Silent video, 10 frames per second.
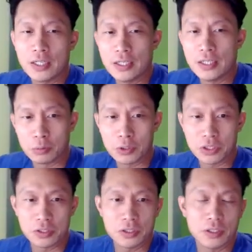
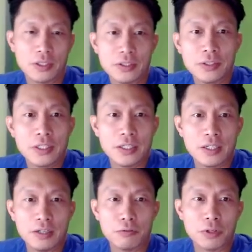languages
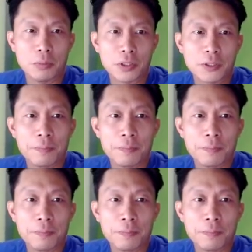and framework.